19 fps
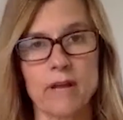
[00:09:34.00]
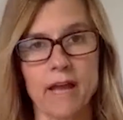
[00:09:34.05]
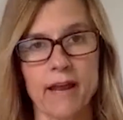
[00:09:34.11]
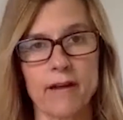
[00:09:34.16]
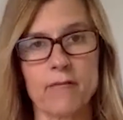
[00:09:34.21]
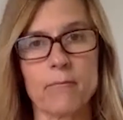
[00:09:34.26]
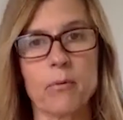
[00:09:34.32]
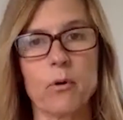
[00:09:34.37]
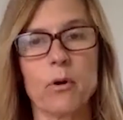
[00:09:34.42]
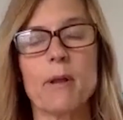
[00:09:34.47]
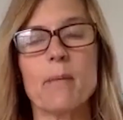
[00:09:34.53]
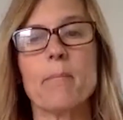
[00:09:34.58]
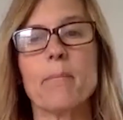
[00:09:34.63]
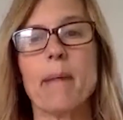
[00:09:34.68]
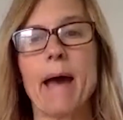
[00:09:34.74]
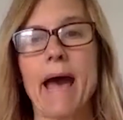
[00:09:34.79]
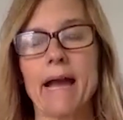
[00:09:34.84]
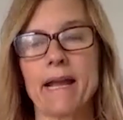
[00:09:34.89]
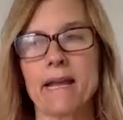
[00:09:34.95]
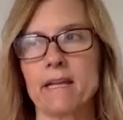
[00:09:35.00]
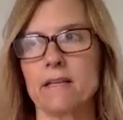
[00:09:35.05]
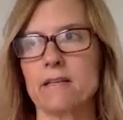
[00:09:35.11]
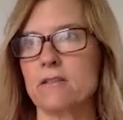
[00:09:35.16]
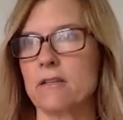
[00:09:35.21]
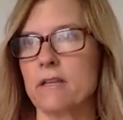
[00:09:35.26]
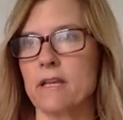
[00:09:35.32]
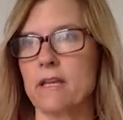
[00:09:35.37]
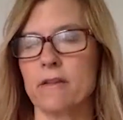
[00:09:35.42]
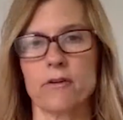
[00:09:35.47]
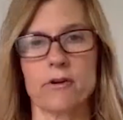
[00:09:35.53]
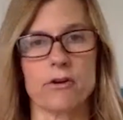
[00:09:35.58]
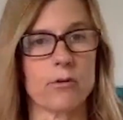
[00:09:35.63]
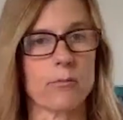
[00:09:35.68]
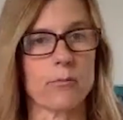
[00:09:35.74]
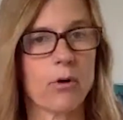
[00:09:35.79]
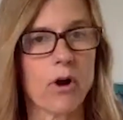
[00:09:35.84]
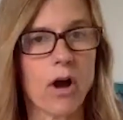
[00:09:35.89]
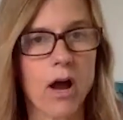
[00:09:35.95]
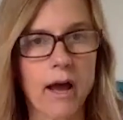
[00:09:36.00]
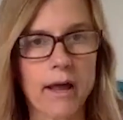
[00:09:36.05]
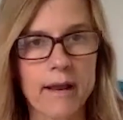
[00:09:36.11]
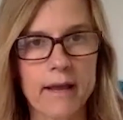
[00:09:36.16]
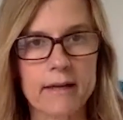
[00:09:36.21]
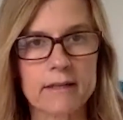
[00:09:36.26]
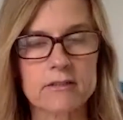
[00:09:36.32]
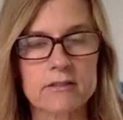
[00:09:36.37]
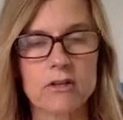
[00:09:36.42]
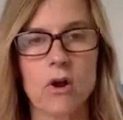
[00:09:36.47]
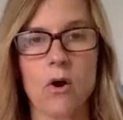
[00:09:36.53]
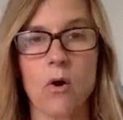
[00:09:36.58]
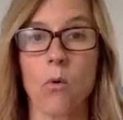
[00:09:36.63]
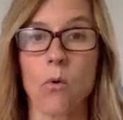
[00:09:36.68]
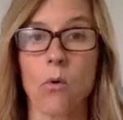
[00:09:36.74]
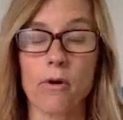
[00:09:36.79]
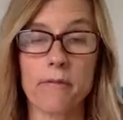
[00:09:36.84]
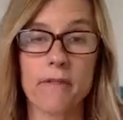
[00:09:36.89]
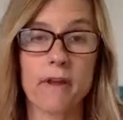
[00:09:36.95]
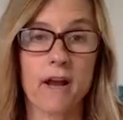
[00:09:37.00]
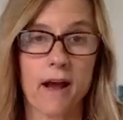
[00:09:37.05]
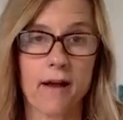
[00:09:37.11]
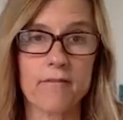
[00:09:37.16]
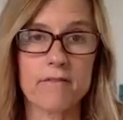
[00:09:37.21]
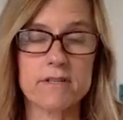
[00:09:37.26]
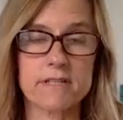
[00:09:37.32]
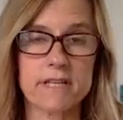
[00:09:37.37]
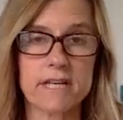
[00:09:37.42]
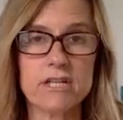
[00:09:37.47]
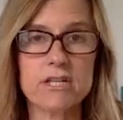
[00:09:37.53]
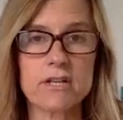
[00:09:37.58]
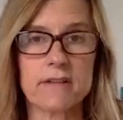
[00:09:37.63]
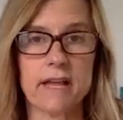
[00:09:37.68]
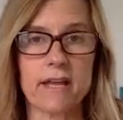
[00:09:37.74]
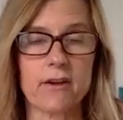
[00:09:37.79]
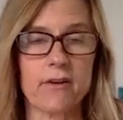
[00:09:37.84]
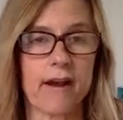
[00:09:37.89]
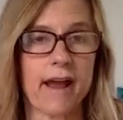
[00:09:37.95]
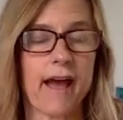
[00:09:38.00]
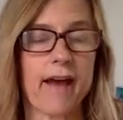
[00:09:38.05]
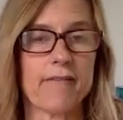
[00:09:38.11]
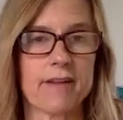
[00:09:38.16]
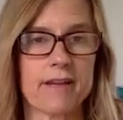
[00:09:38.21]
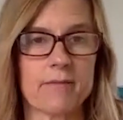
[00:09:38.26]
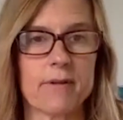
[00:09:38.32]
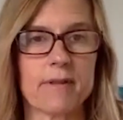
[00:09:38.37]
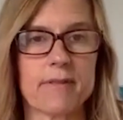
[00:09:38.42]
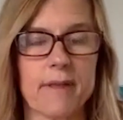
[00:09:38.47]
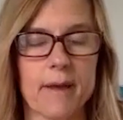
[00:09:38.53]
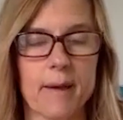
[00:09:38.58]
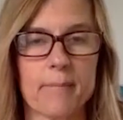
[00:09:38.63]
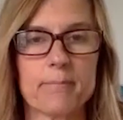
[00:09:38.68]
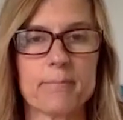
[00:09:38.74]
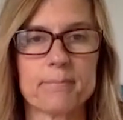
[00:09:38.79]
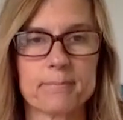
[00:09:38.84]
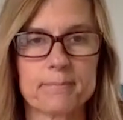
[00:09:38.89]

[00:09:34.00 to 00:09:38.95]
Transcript: kind of put it back into either your product or the conversation that you're having with them.